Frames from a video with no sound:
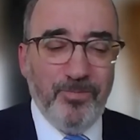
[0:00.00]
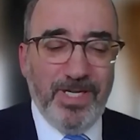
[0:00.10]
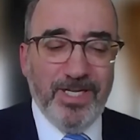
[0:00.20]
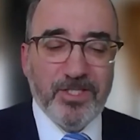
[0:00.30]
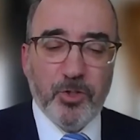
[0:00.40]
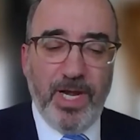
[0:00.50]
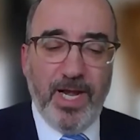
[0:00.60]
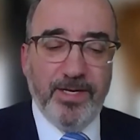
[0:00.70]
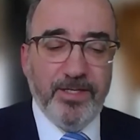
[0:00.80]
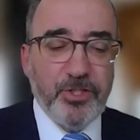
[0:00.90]
It's
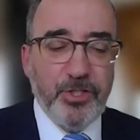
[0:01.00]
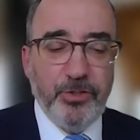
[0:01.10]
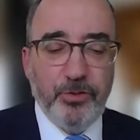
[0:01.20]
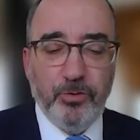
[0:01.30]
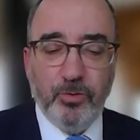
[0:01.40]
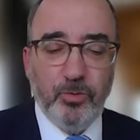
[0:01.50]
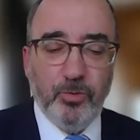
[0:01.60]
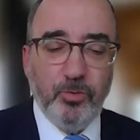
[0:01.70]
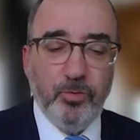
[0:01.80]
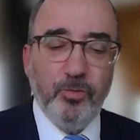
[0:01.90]
created
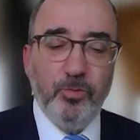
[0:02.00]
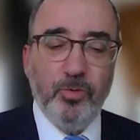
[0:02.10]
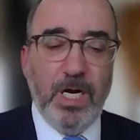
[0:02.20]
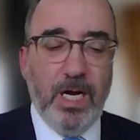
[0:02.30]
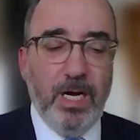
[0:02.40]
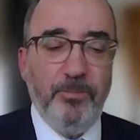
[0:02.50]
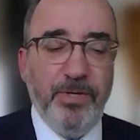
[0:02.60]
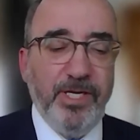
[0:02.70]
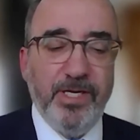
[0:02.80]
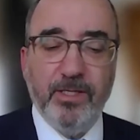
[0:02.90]
to
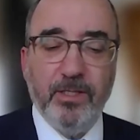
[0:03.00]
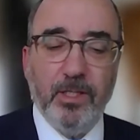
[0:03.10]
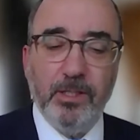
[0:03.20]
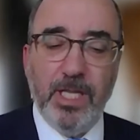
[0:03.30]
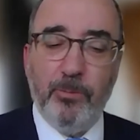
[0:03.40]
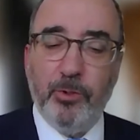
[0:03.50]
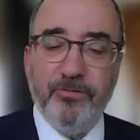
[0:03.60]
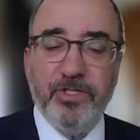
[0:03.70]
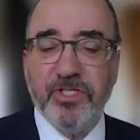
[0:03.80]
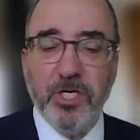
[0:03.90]
begin
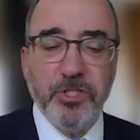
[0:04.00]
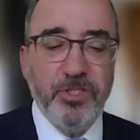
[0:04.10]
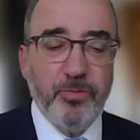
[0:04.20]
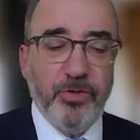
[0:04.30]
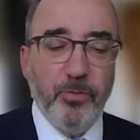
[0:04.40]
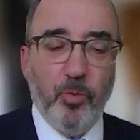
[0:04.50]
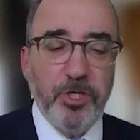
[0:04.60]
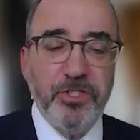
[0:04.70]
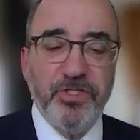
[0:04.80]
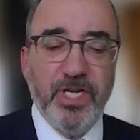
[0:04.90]
collaborative discussions with the
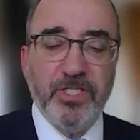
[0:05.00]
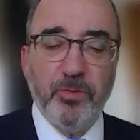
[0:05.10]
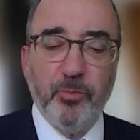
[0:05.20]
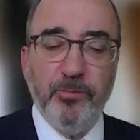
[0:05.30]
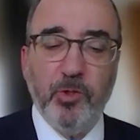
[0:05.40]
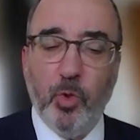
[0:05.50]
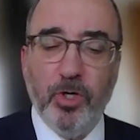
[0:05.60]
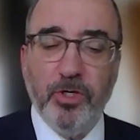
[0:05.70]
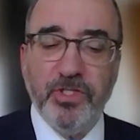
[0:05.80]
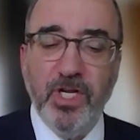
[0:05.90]
Washington State Supreme
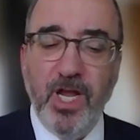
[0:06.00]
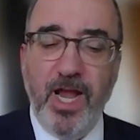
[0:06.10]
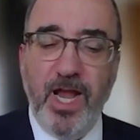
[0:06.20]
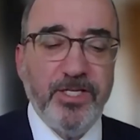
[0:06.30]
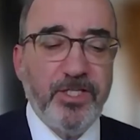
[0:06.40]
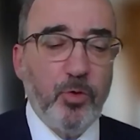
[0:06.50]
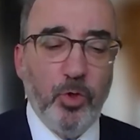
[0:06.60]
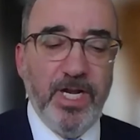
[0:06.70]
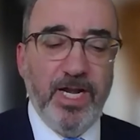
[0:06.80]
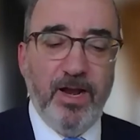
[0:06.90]
Court and to
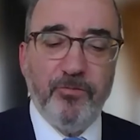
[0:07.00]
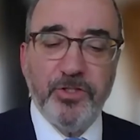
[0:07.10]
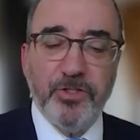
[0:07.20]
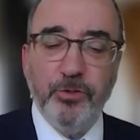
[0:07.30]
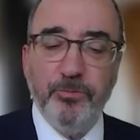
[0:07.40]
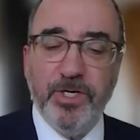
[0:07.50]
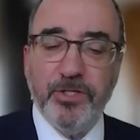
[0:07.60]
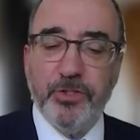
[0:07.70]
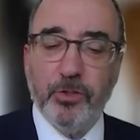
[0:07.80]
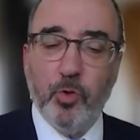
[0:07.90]
coordinate efforts to
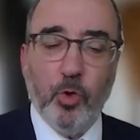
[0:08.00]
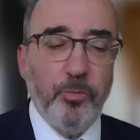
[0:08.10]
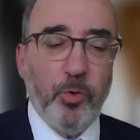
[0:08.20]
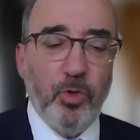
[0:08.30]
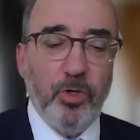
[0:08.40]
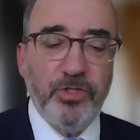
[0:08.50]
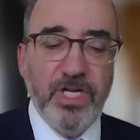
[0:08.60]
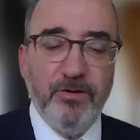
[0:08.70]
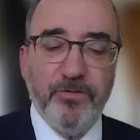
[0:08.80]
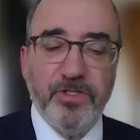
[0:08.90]
administer court boards
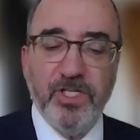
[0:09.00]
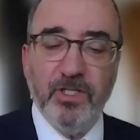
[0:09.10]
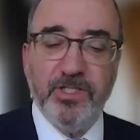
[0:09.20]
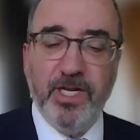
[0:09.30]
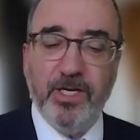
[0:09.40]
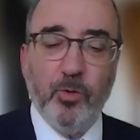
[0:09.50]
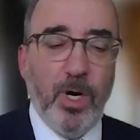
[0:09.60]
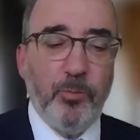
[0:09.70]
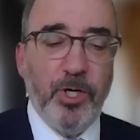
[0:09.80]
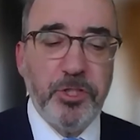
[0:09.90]
and facilitate
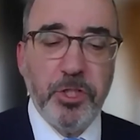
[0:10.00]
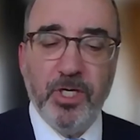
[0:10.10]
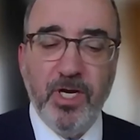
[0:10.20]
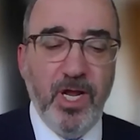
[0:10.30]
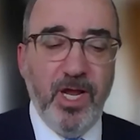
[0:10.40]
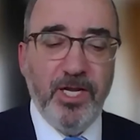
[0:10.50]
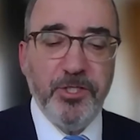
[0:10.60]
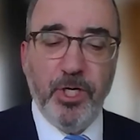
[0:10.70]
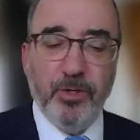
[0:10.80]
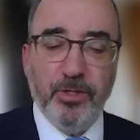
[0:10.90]
cooperation and
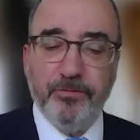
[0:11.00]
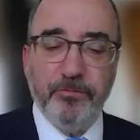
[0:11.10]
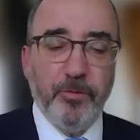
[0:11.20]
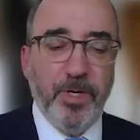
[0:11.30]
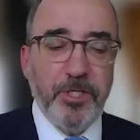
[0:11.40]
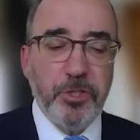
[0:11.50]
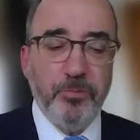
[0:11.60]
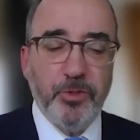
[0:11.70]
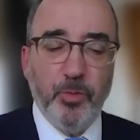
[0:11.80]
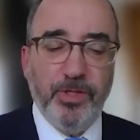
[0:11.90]
sharing of information
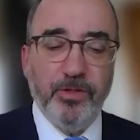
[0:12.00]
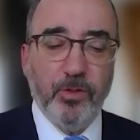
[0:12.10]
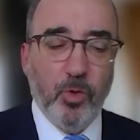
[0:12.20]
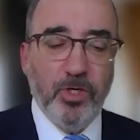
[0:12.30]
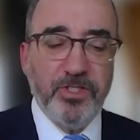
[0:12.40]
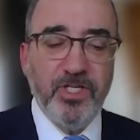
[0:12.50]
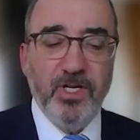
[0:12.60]
between the court